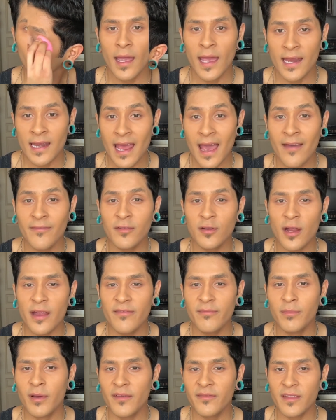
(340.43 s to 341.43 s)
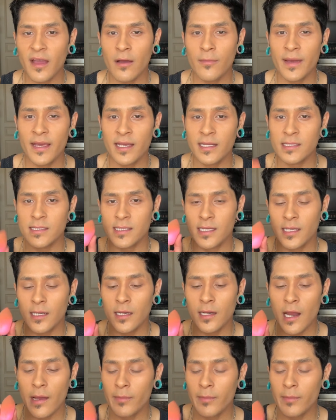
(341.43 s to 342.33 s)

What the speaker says: And after I've buffed out my concealer,